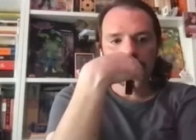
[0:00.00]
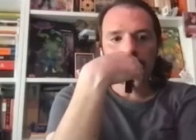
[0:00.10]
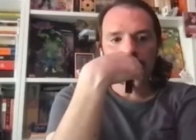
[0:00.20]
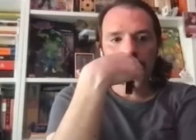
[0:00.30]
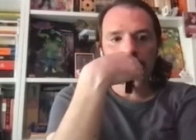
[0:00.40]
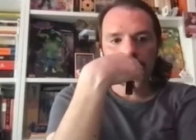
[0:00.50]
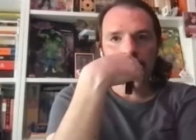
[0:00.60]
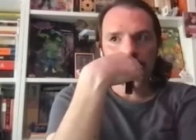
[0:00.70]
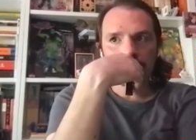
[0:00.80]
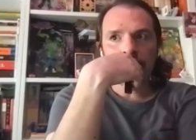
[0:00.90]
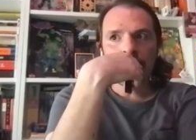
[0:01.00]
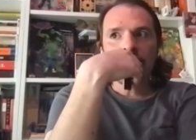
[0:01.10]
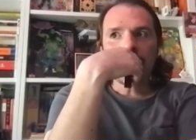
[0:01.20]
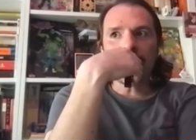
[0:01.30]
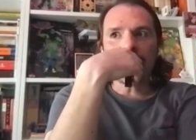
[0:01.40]
This is ultimately
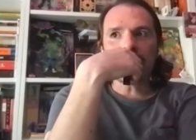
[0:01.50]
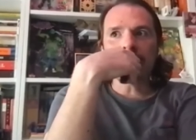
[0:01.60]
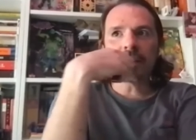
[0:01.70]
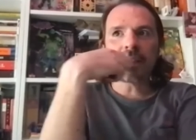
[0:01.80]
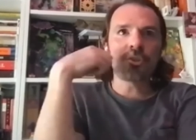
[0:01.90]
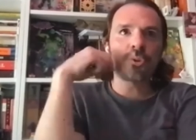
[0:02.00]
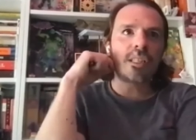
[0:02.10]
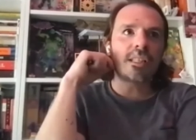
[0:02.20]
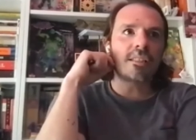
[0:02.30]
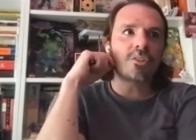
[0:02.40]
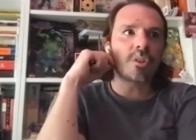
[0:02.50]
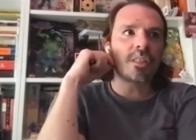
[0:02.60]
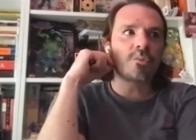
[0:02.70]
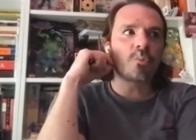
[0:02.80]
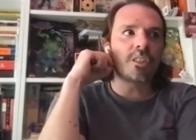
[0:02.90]
the make it or break it for this
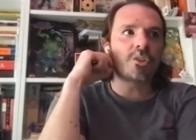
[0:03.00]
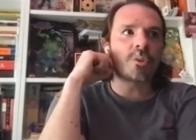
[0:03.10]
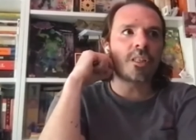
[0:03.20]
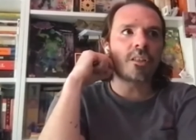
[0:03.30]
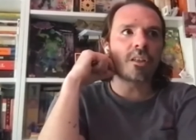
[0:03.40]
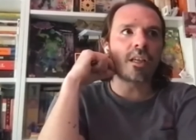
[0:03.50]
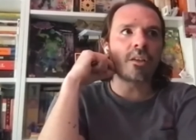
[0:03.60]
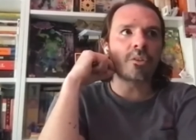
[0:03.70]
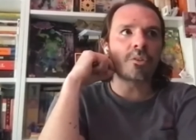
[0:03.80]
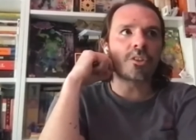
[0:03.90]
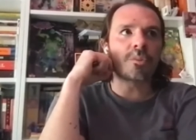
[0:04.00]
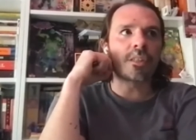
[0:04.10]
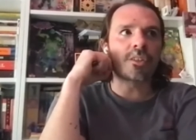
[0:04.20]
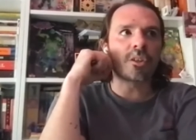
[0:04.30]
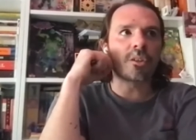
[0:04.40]
concept, for
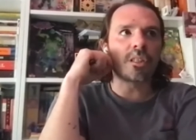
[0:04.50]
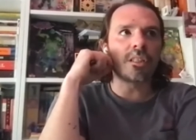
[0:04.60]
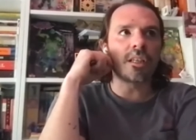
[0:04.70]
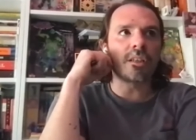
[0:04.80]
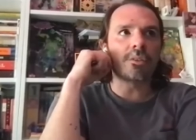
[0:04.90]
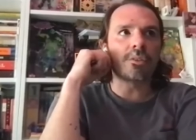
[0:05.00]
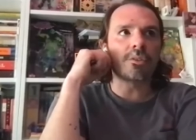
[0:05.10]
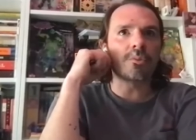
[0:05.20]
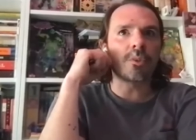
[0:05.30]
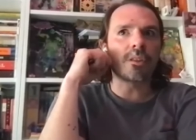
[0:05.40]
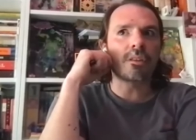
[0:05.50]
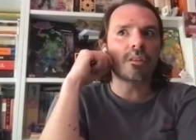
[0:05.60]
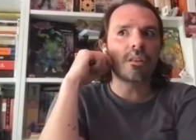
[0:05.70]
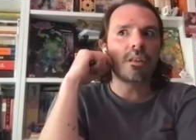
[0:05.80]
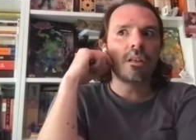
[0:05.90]
most fans and audience members.